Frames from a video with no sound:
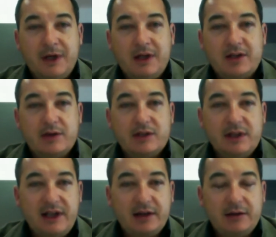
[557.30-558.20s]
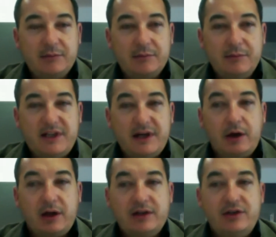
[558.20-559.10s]
So as little
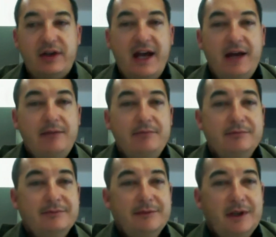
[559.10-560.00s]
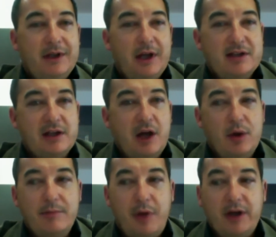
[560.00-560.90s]
material as you can, as low
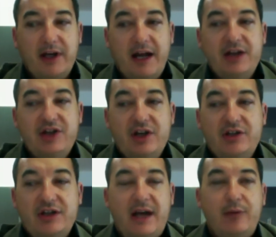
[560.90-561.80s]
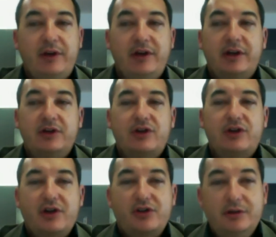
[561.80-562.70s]
embodied energy as you can within the
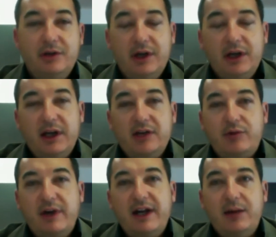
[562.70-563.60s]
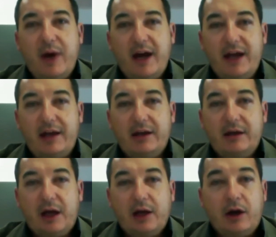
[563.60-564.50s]
construction, is really where
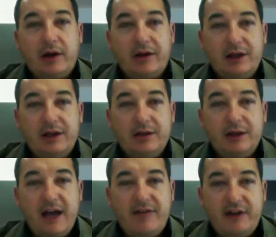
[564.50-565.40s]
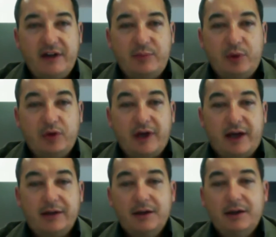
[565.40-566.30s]
a lot of the effort is put
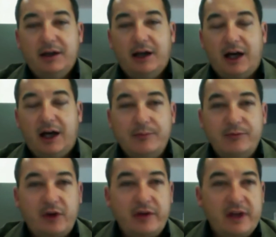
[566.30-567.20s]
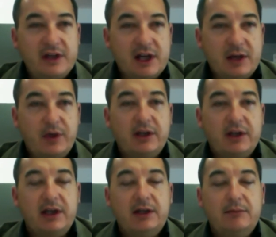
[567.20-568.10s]
at. So things like we did
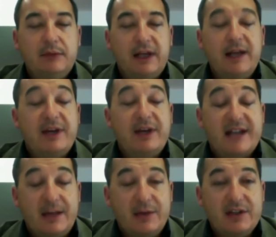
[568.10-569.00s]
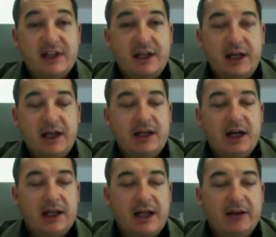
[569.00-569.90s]
the Olympic Stadium in
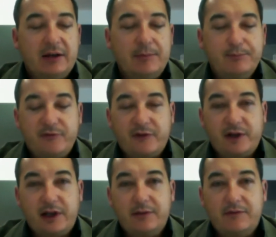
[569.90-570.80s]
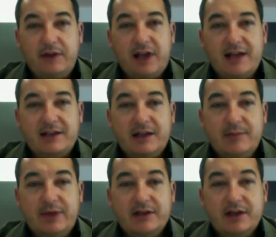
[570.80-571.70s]
London for the last Olympics.